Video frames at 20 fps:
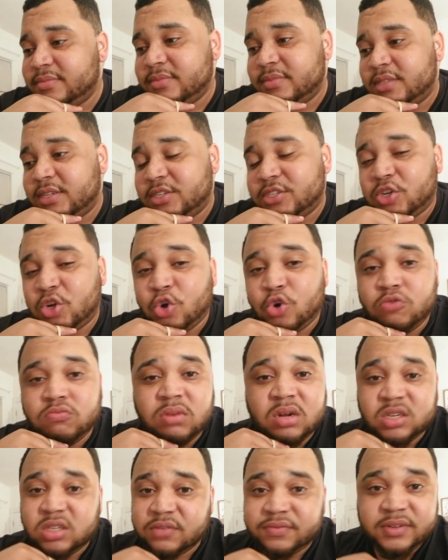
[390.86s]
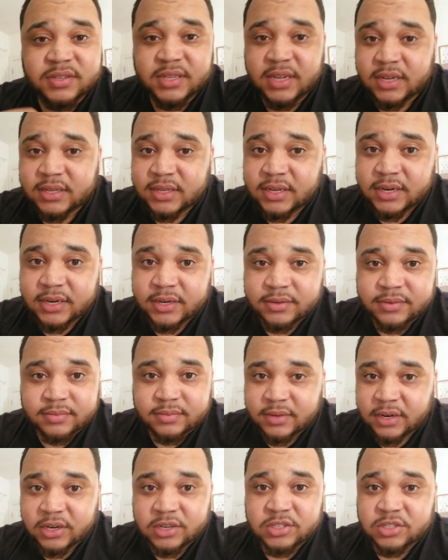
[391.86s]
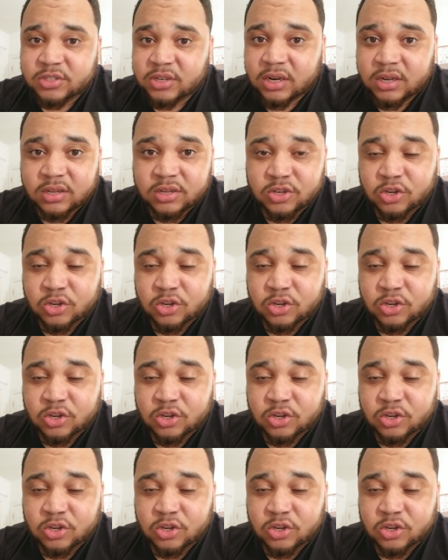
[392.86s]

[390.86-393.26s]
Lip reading: There's a whole bunch of us out there that are struggling.